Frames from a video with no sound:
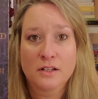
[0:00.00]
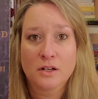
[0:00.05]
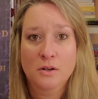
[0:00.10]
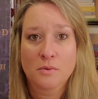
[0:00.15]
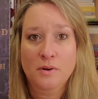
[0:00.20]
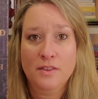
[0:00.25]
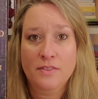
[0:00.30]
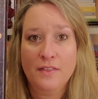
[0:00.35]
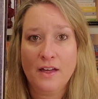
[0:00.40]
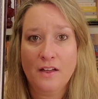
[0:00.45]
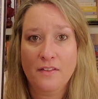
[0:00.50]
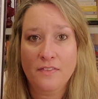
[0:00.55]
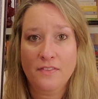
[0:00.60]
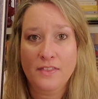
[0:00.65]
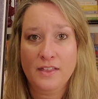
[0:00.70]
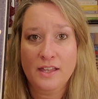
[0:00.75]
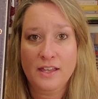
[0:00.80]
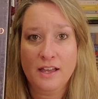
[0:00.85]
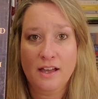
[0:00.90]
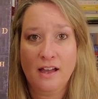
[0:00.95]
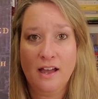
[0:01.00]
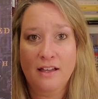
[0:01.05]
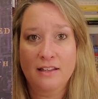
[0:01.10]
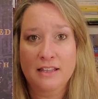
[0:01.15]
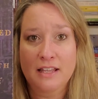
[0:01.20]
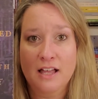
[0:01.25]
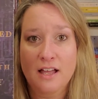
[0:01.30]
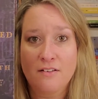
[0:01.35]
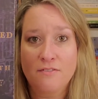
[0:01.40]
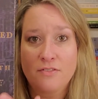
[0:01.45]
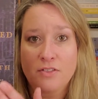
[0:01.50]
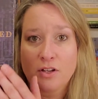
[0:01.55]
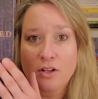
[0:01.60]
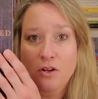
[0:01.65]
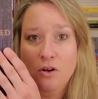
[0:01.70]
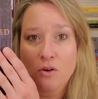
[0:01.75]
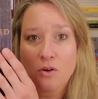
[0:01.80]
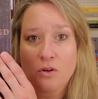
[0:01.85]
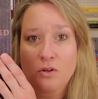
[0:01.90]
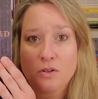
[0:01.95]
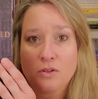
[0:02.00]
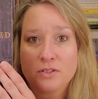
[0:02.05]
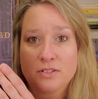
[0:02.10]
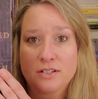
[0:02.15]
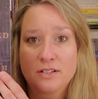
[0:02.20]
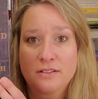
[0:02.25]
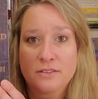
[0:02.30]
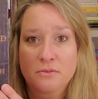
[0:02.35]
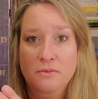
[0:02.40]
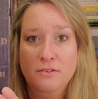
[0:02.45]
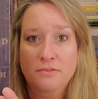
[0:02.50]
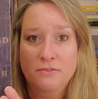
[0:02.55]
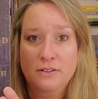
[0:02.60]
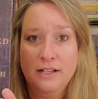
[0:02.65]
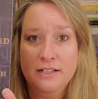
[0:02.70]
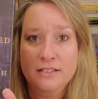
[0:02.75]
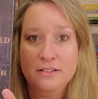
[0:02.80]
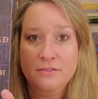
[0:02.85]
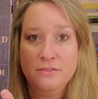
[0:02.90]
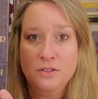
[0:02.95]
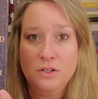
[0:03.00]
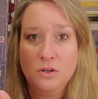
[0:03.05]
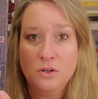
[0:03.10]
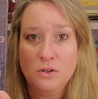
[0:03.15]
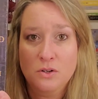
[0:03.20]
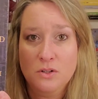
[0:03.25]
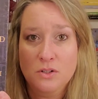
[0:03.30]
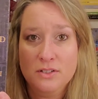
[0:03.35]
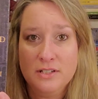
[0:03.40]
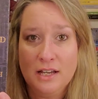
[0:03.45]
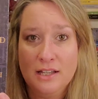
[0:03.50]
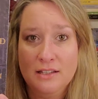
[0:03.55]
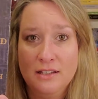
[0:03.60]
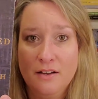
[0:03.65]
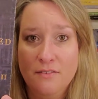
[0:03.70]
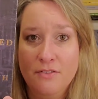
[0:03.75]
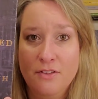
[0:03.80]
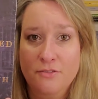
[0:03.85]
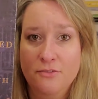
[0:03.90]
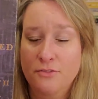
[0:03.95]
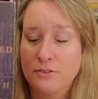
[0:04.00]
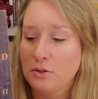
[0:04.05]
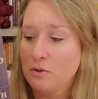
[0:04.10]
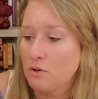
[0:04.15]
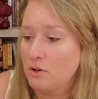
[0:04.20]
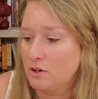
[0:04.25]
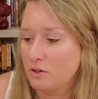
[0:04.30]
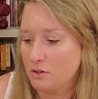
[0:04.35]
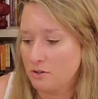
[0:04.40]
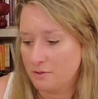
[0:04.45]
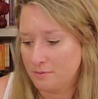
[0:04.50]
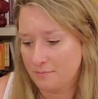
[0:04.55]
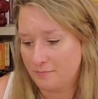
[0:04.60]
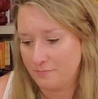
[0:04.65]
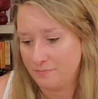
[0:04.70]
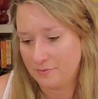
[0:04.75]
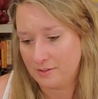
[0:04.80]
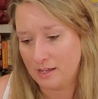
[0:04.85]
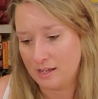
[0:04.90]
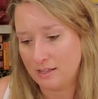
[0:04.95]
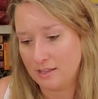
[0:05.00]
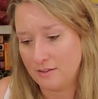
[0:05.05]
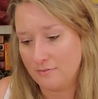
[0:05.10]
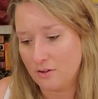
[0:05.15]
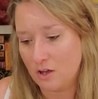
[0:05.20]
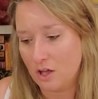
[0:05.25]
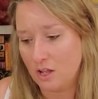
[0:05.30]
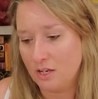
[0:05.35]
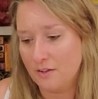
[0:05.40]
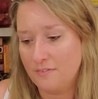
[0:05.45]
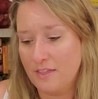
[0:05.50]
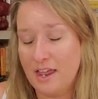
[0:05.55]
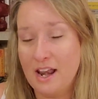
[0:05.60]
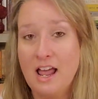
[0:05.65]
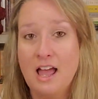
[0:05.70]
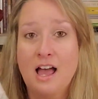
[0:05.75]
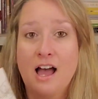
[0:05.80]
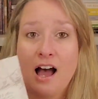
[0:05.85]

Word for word: Without the, uh, I love the gold, the reflective gold. I love the floral. I love all of that.